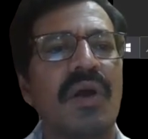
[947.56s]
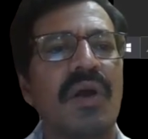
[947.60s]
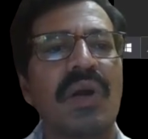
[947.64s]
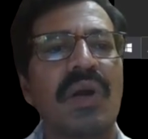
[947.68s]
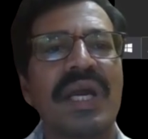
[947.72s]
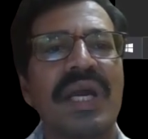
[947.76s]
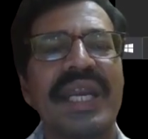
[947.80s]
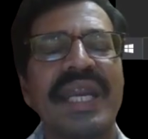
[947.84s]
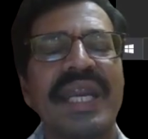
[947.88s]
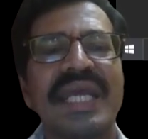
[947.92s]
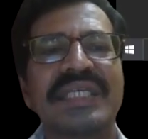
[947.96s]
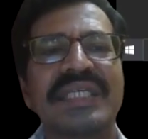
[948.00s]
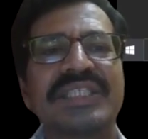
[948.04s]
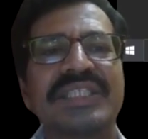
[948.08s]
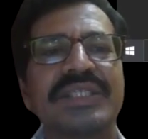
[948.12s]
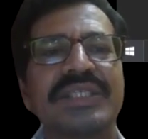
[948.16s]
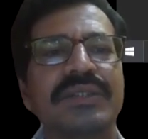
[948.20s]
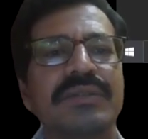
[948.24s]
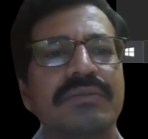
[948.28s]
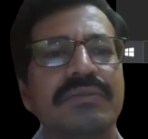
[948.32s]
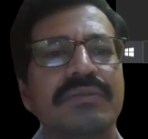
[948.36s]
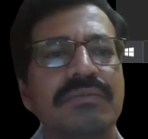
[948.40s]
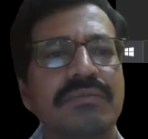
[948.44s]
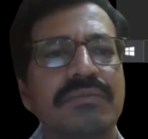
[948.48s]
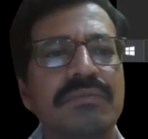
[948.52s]
Okay, next.
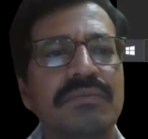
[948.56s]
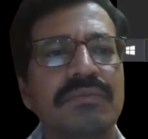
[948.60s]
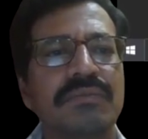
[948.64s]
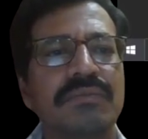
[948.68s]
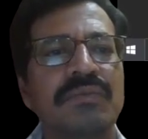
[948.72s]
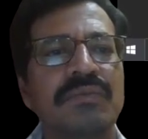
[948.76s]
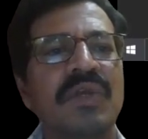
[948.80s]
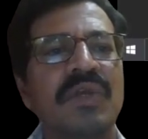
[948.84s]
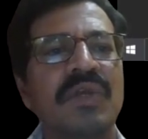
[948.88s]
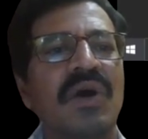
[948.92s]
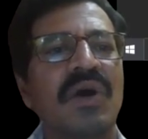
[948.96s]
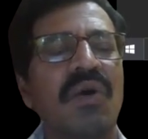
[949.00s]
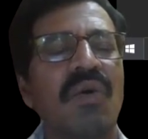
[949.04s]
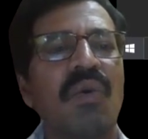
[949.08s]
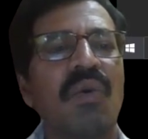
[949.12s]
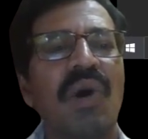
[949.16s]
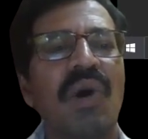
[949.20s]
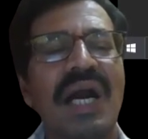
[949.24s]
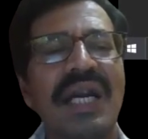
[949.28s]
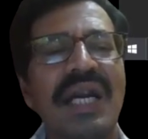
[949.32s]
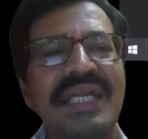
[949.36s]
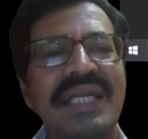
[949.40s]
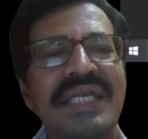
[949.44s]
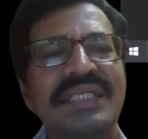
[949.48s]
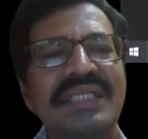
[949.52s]

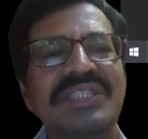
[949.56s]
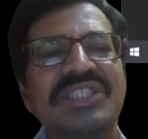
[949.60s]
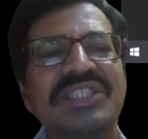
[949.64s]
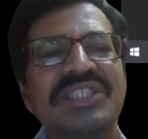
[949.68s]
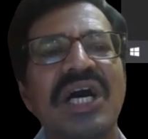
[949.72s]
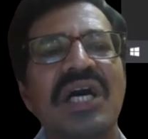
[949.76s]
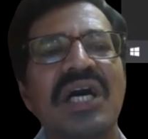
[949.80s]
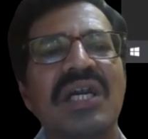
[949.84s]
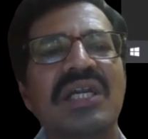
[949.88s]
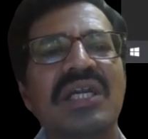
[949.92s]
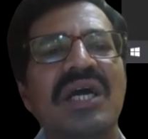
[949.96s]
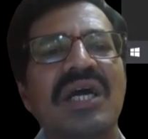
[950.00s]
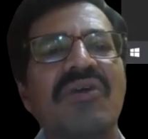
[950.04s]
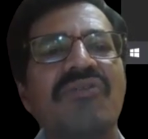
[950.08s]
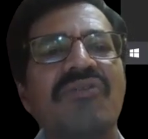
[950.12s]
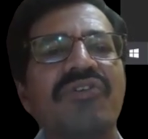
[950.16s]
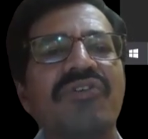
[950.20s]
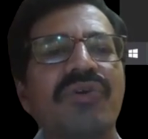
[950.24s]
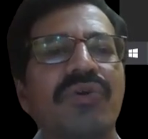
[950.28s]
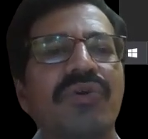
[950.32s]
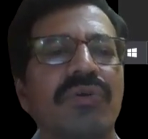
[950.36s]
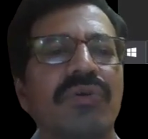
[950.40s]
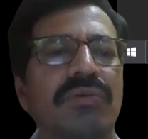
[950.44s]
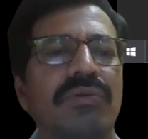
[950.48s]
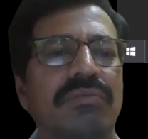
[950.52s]
What is Chargaff
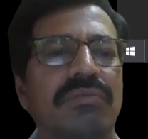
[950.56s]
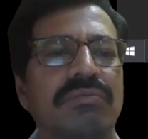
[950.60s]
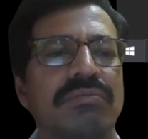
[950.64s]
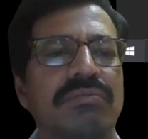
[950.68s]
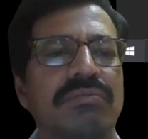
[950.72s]
rule?